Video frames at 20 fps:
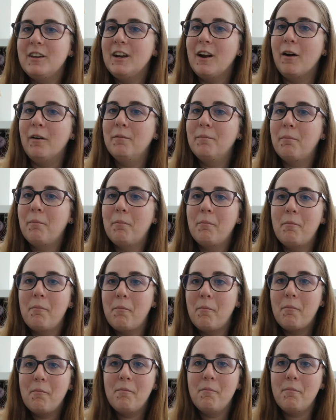you know,
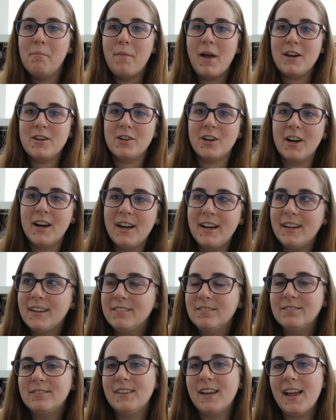measure it,
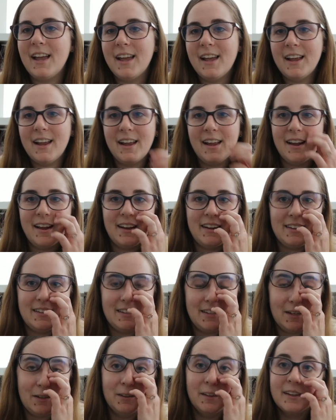
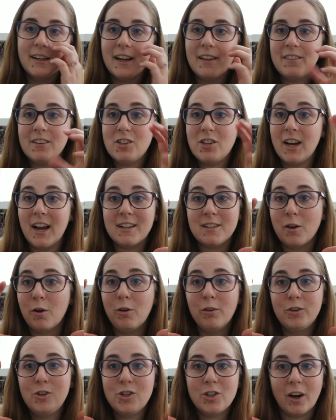and you look at, she has a
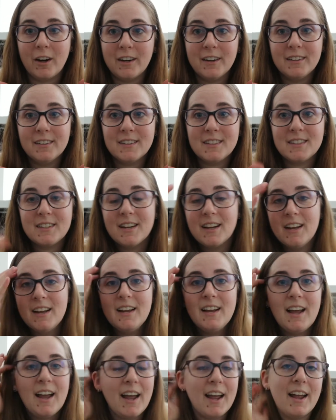whole chart
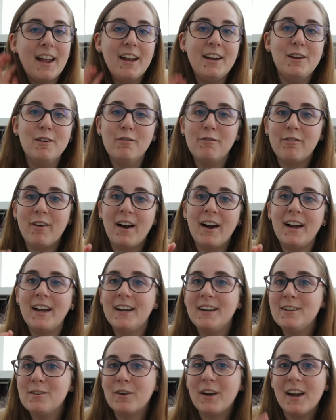and you
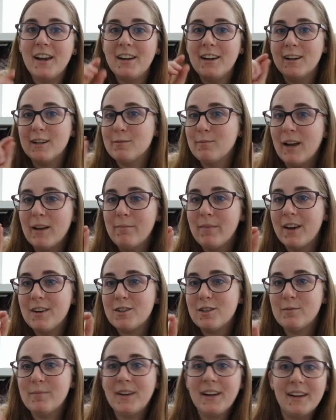find, okay, here's my
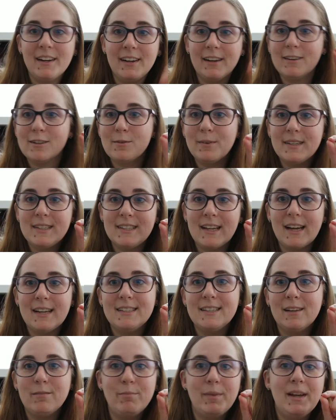measurement, here's what
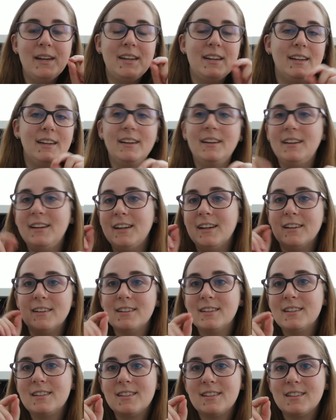size I'm making,
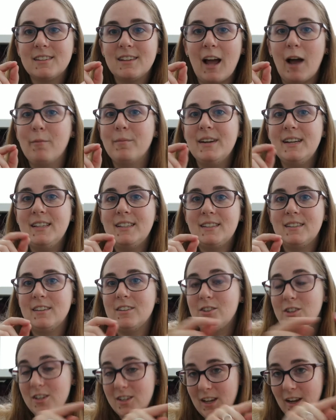here's how many,
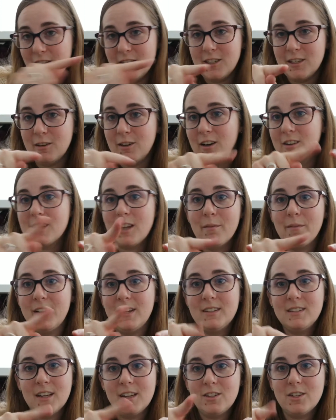she tells you, here's how
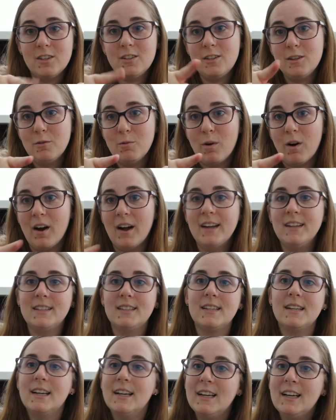many stitches you
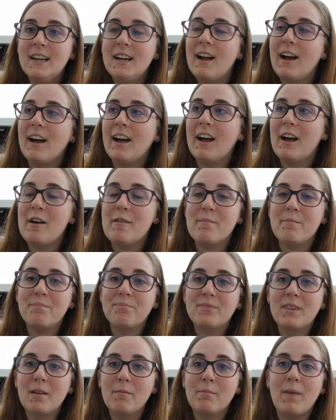want.
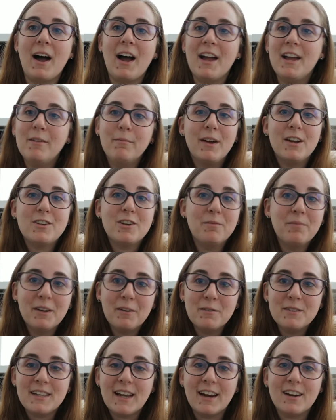Um, my
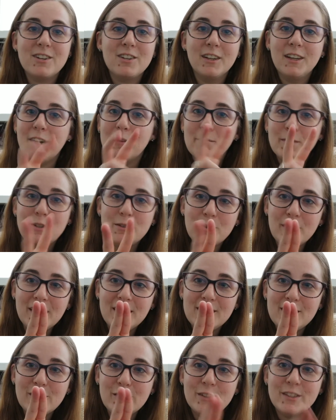measurement was actually in
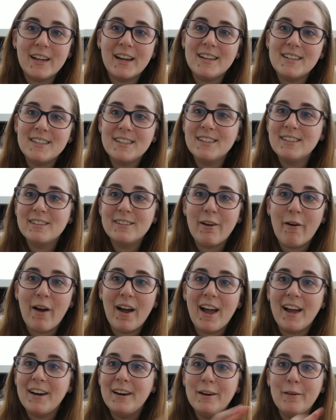between two sizes, so I
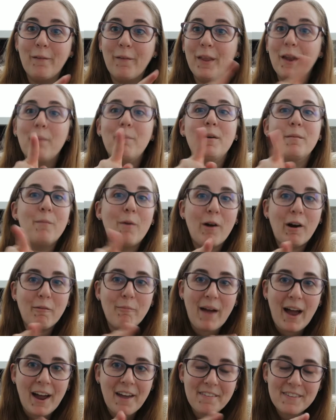had to do a little bit more
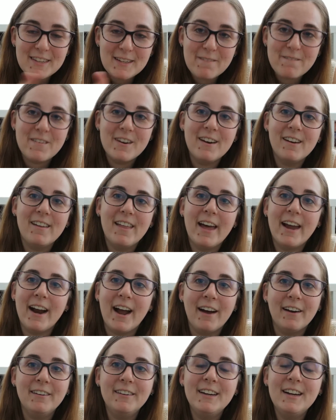math to figure that
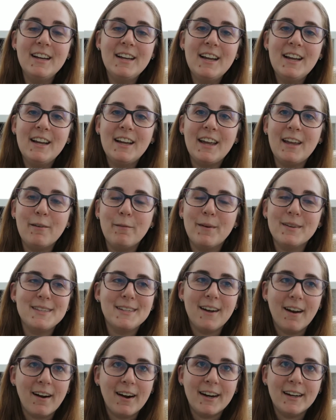out. It
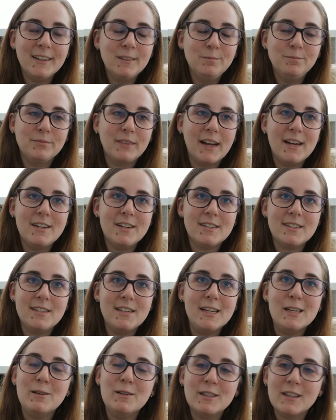wasn't hard, I
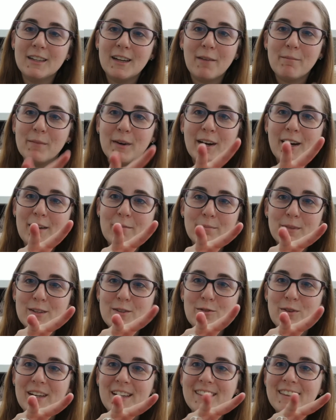just used the number in
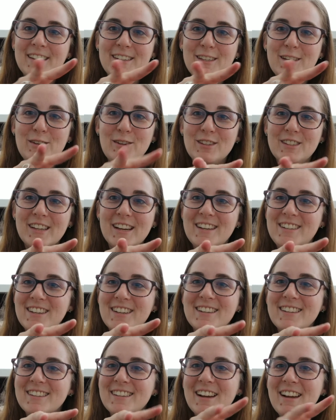between the two
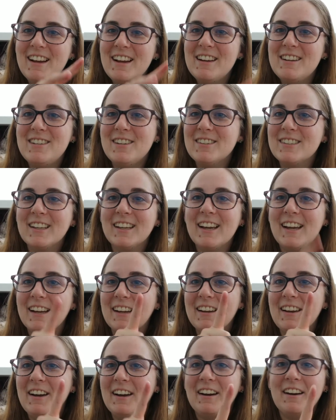stitches. She's
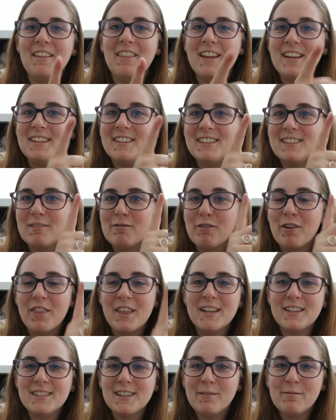like, here, this, for
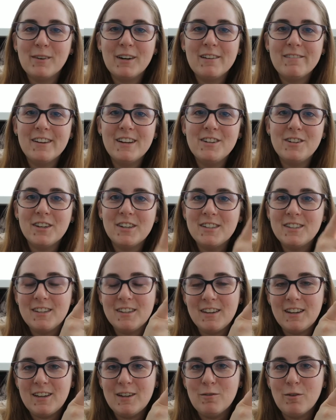this number of
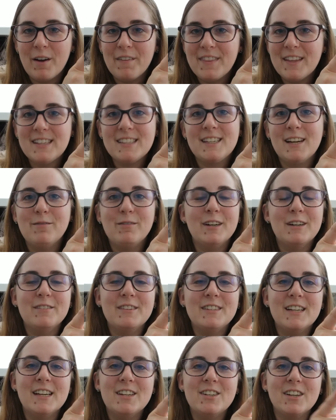inches, you want this number of
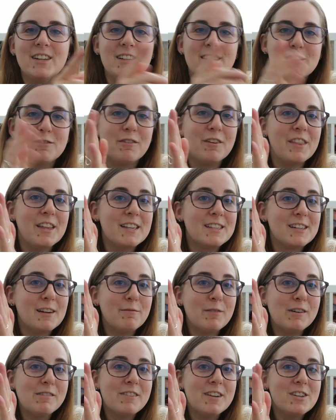stitches. For this
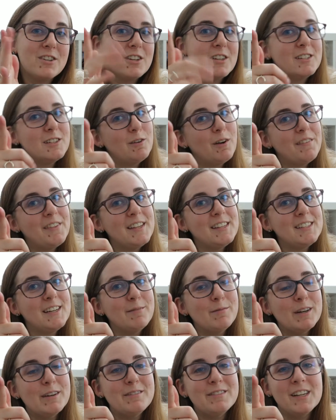number of inches, you want this
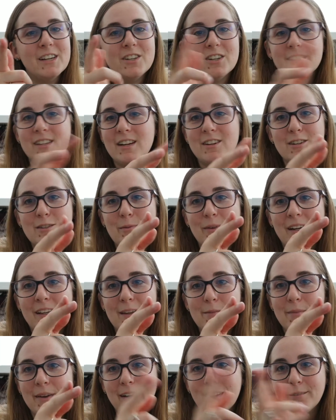number of stitches. I just went in
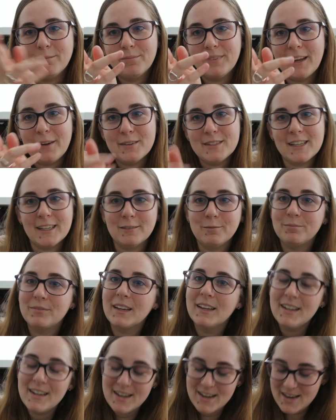the middle, that was it.
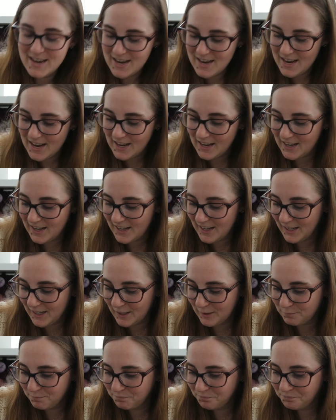
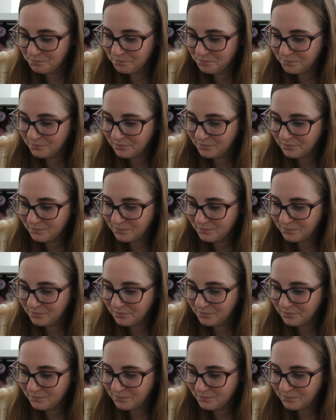Um,